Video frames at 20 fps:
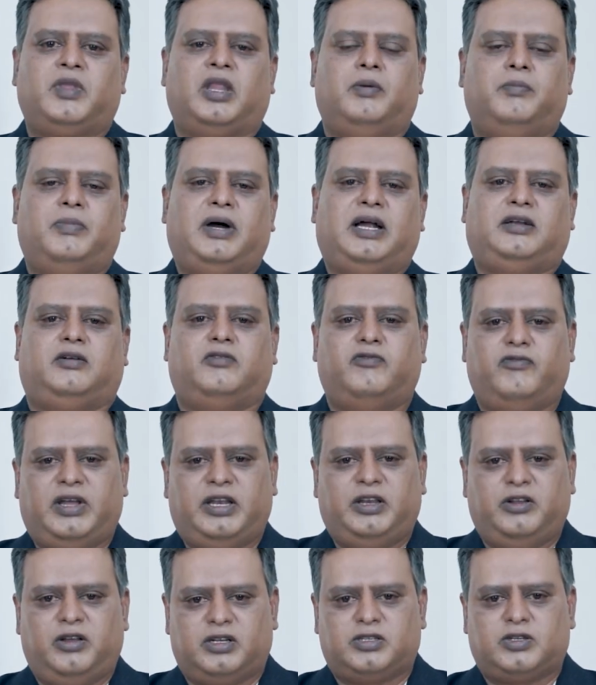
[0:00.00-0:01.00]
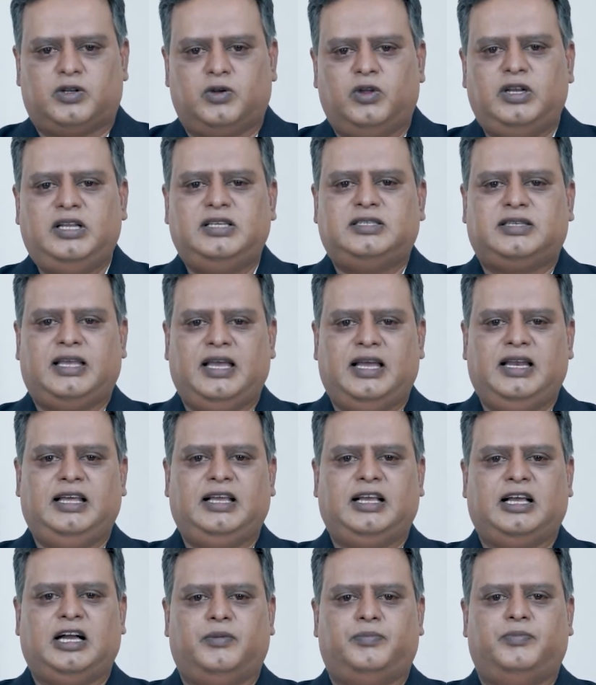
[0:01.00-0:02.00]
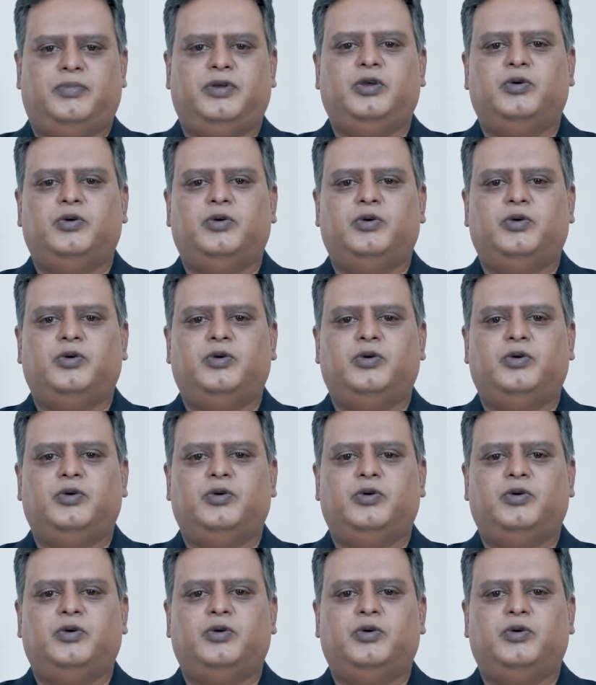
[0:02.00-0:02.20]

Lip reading: But when you are slowly scaling up,